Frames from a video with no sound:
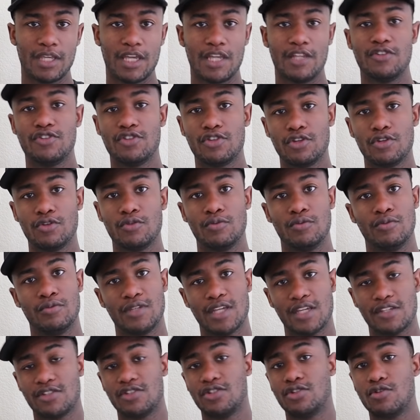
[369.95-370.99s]
and two,
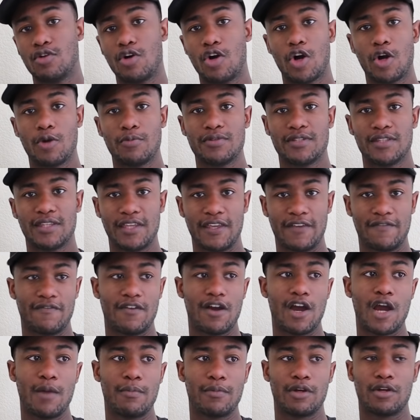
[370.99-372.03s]
doesn't do harm to the
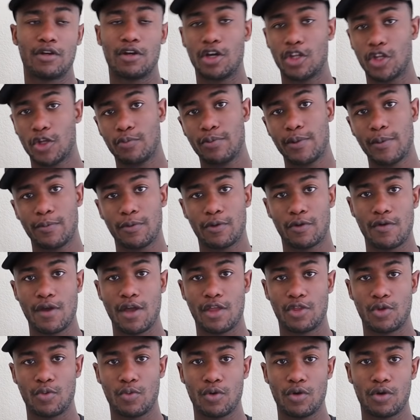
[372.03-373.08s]
environment or other people
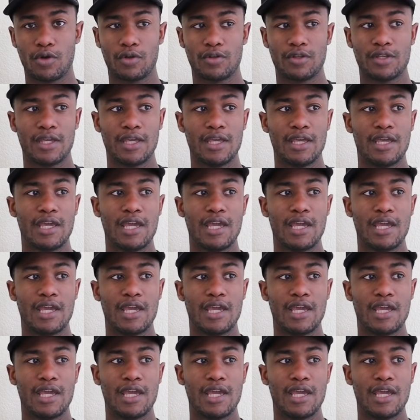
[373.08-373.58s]
around the world.